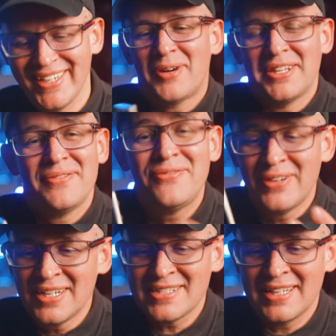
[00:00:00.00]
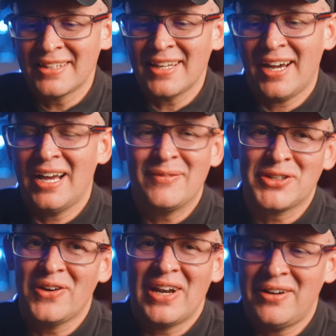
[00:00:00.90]
Right, the first thing that I have to
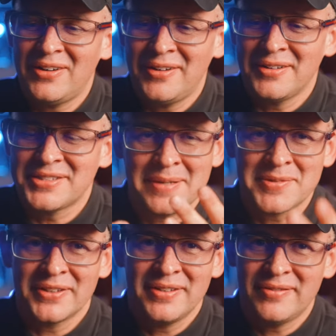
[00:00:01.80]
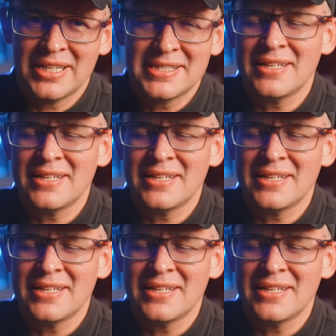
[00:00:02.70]
call out on Samsung devices,